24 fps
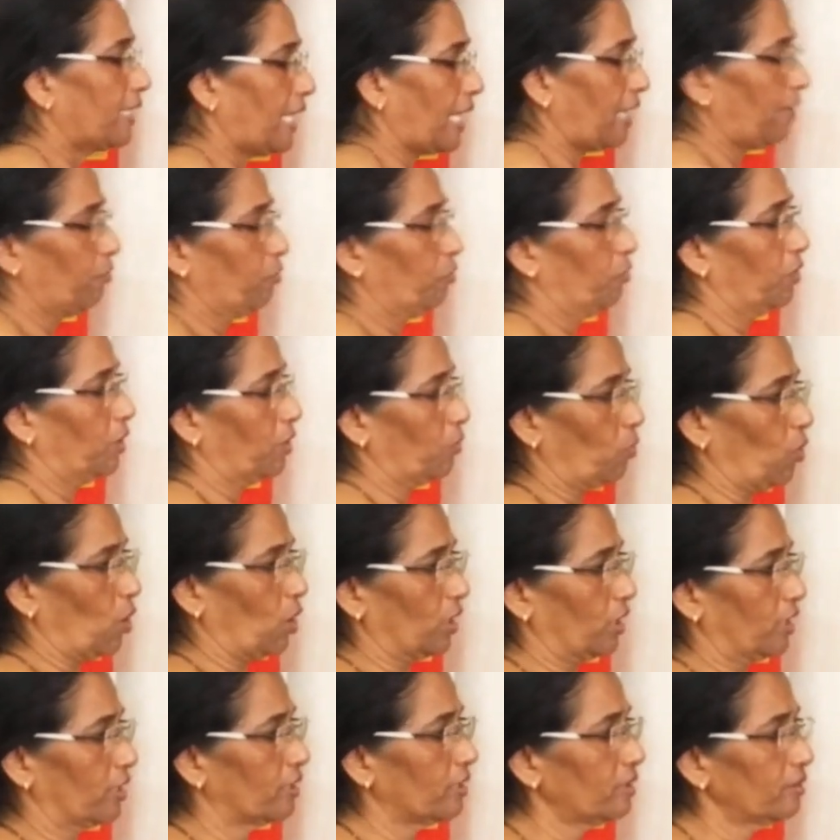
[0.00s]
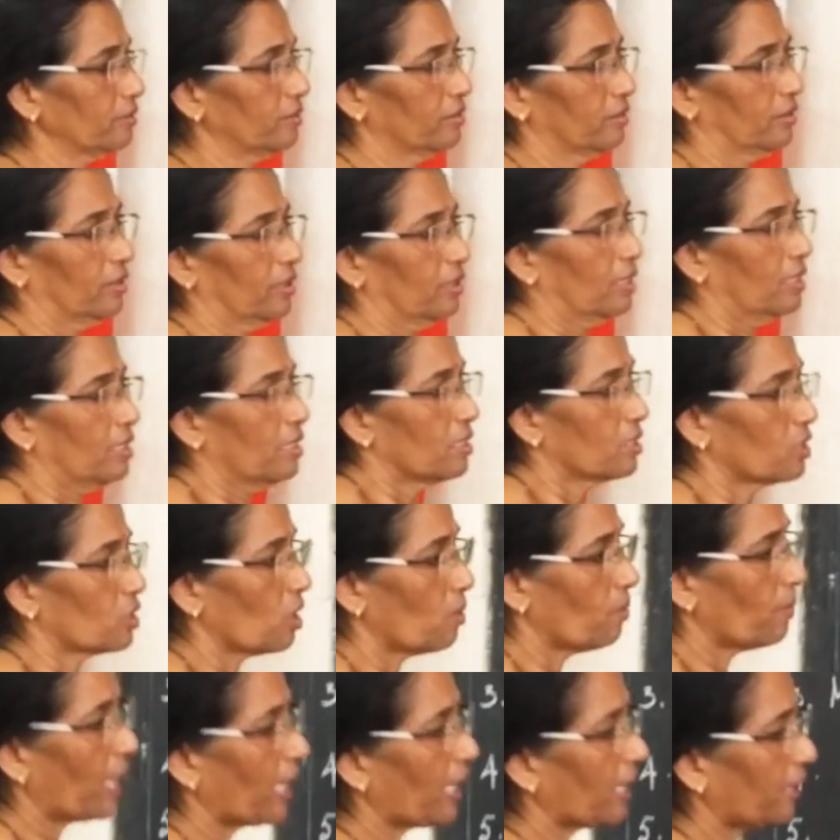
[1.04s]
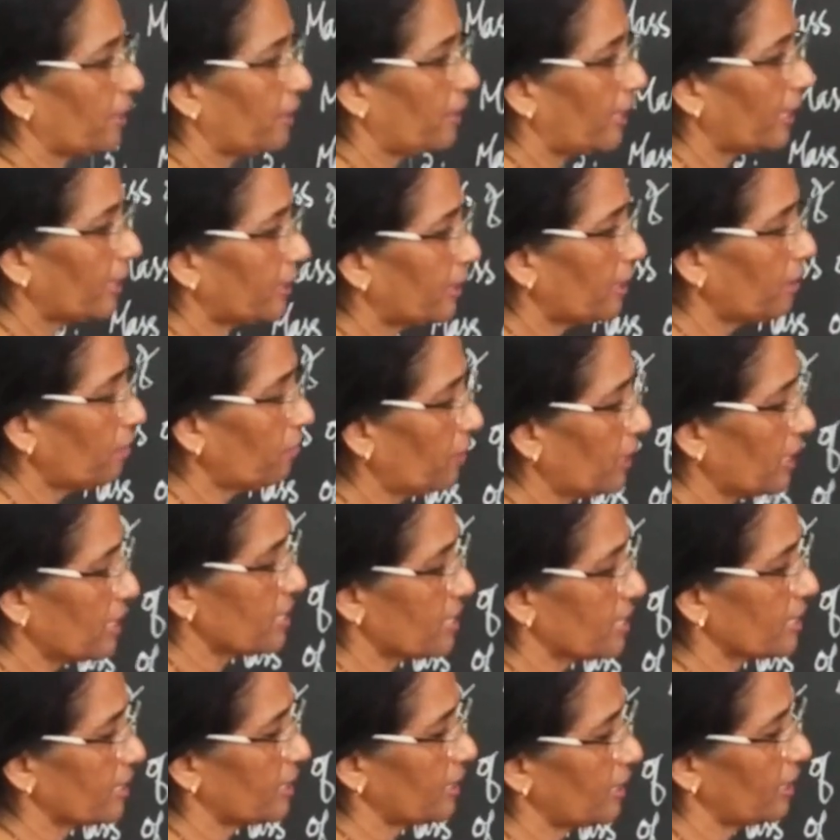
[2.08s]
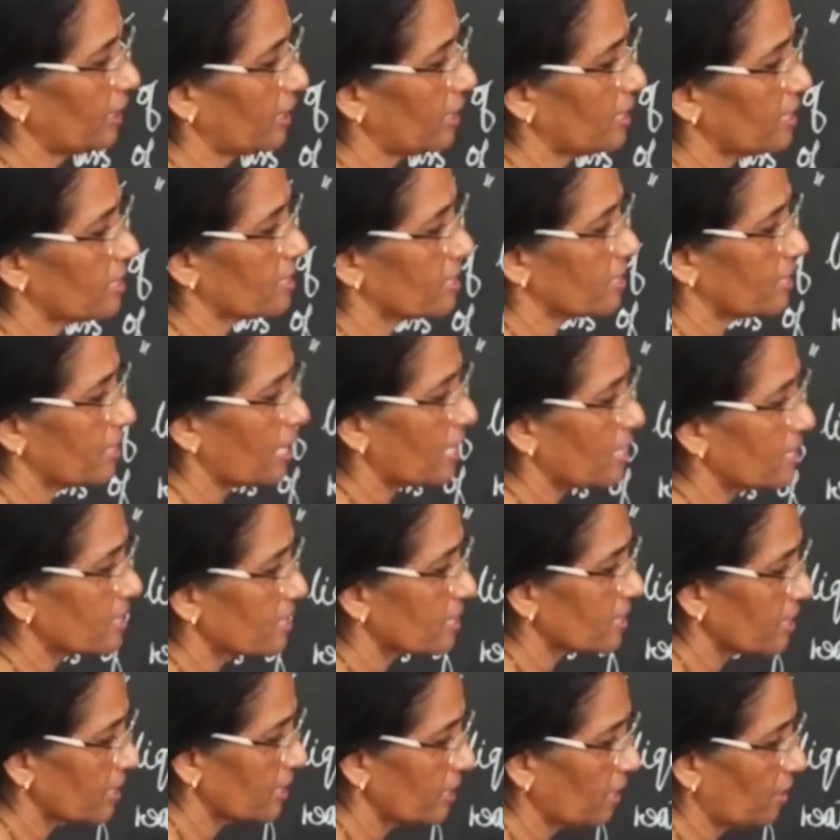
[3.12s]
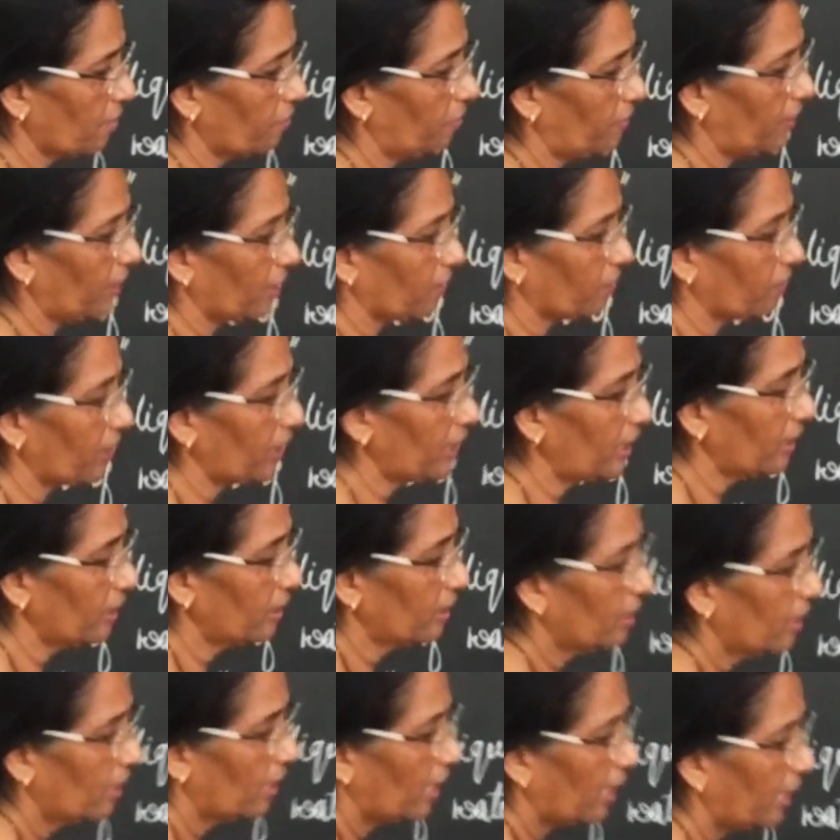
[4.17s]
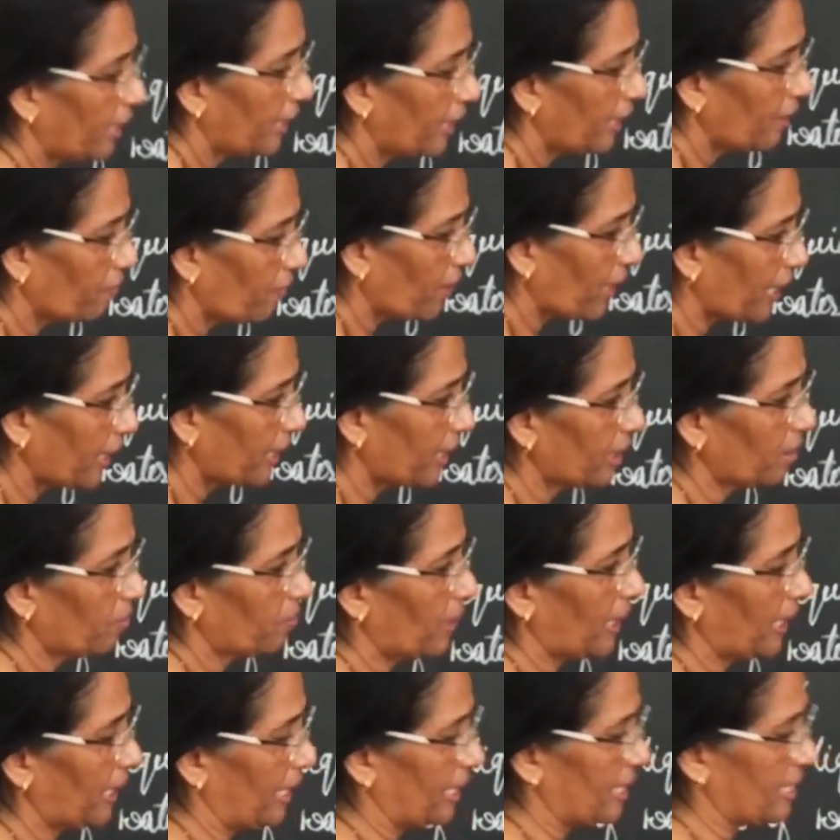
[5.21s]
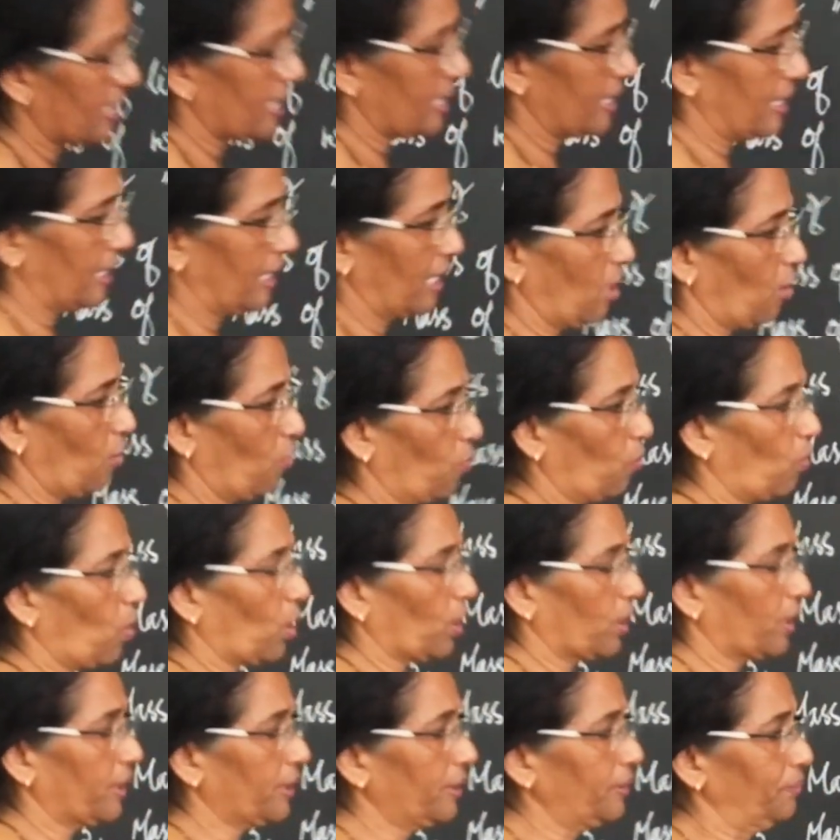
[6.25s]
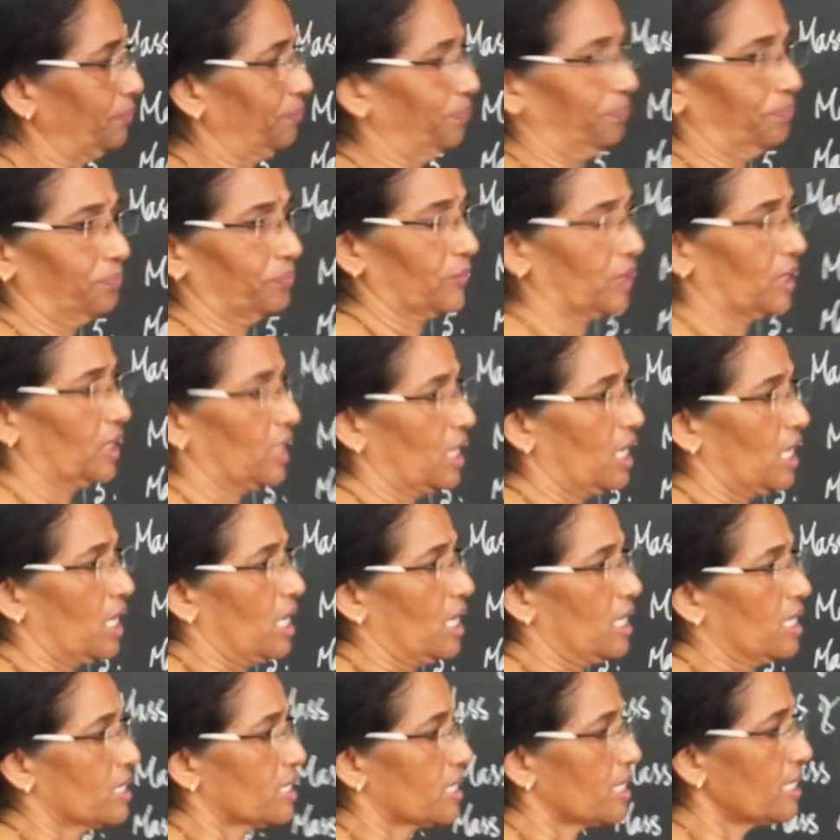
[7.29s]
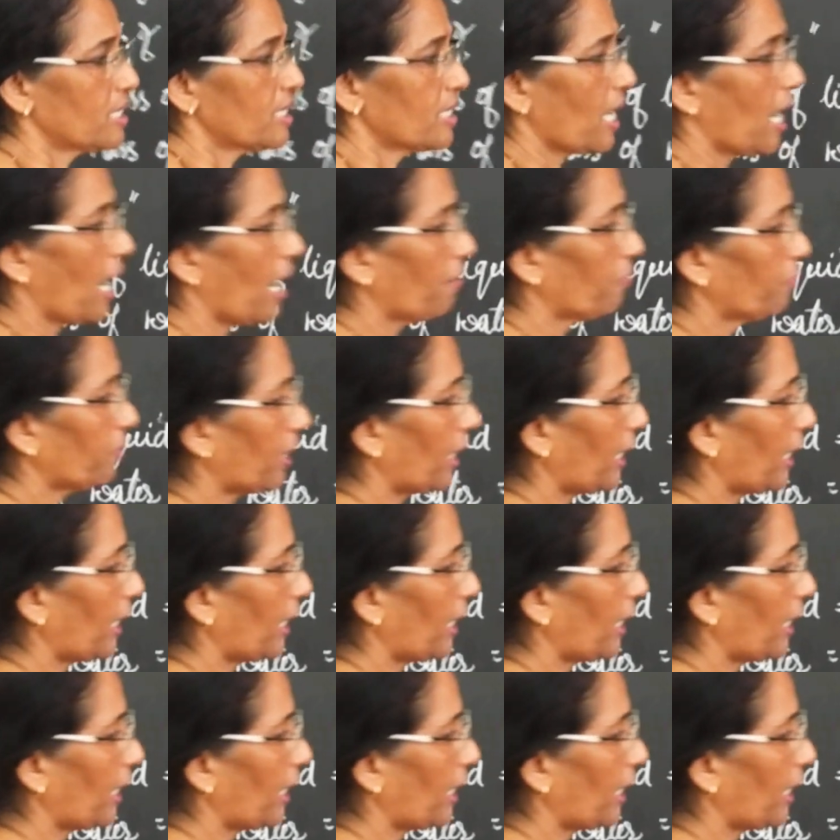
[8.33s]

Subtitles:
then for water. So my relative density is density of liquid divided by density of water. Since I have